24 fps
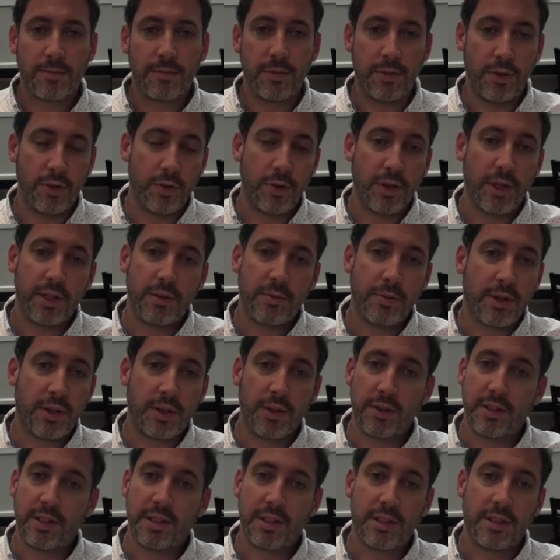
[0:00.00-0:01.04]
do it,
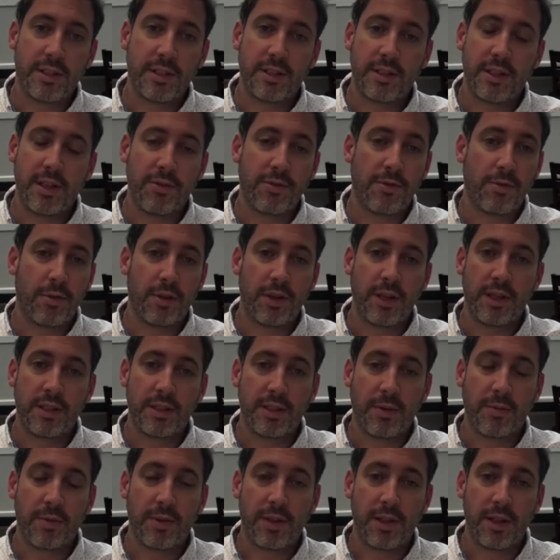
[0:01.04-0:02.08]
because it's definitely
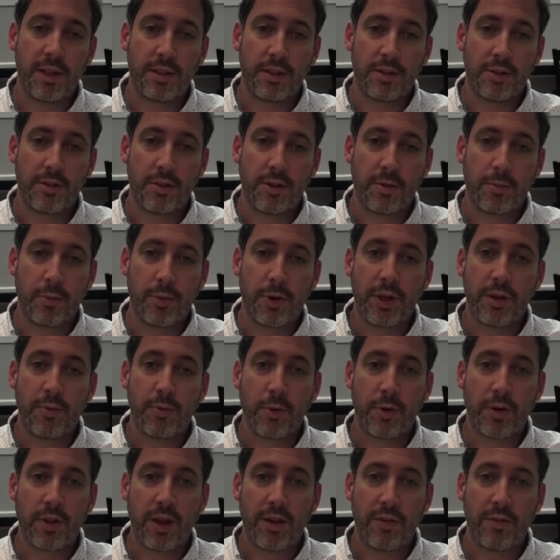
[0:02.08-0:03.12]
something that's going to bring
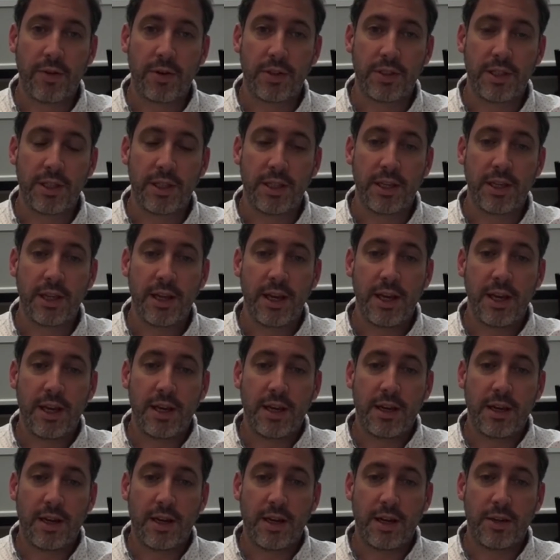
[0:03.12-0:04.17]
more diversity.
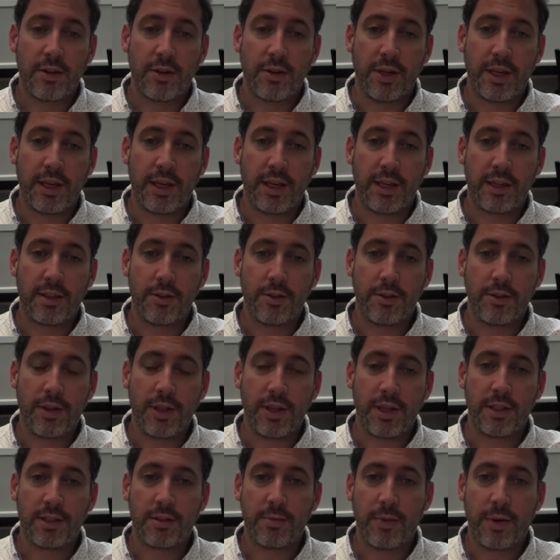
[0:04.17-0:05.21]
You can do
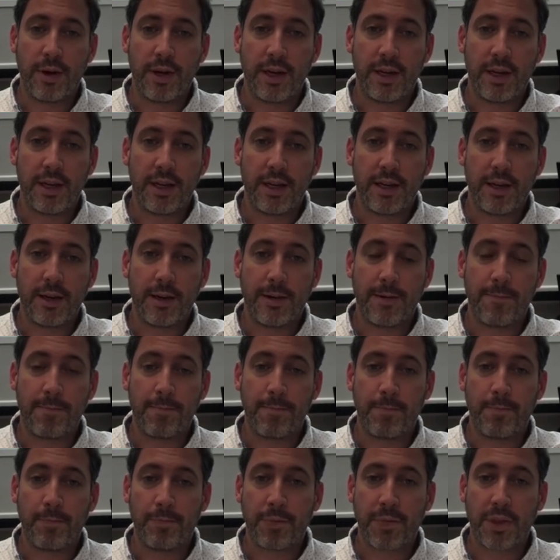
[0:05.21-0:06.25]
this by
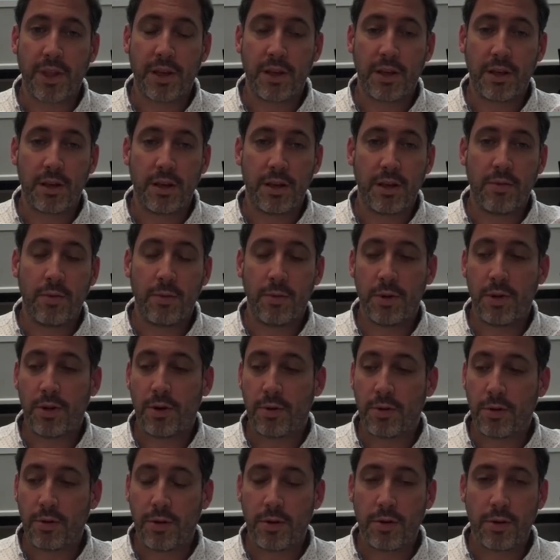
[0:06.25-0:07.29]
even with
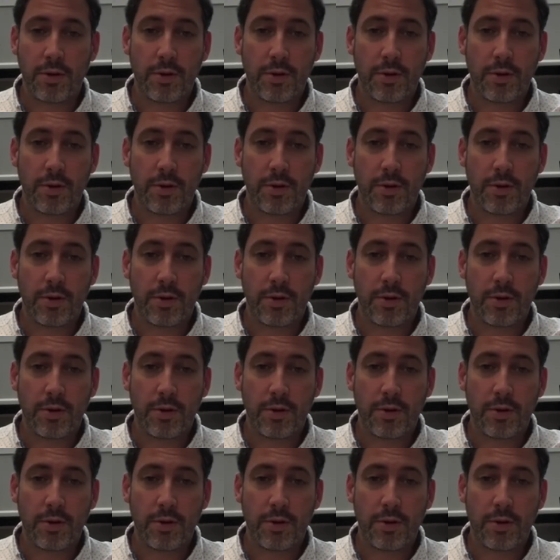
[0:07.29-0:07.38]
your